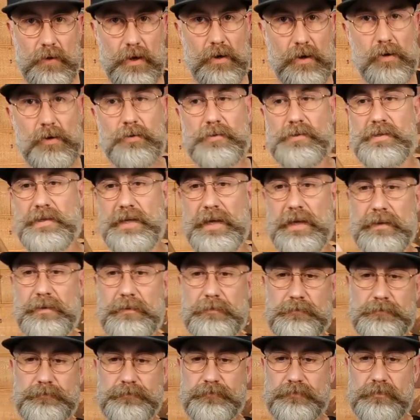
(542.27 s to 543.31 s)
and Corojo
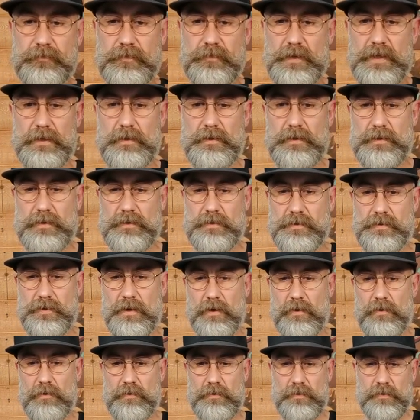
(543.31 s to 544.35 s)
seed.
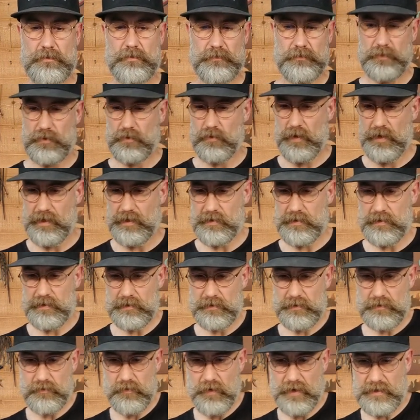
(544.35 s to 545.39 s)
So quite
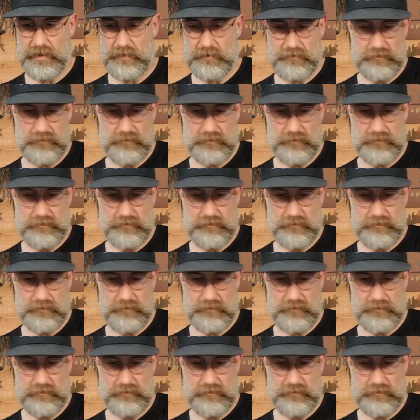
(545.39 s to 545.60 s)
a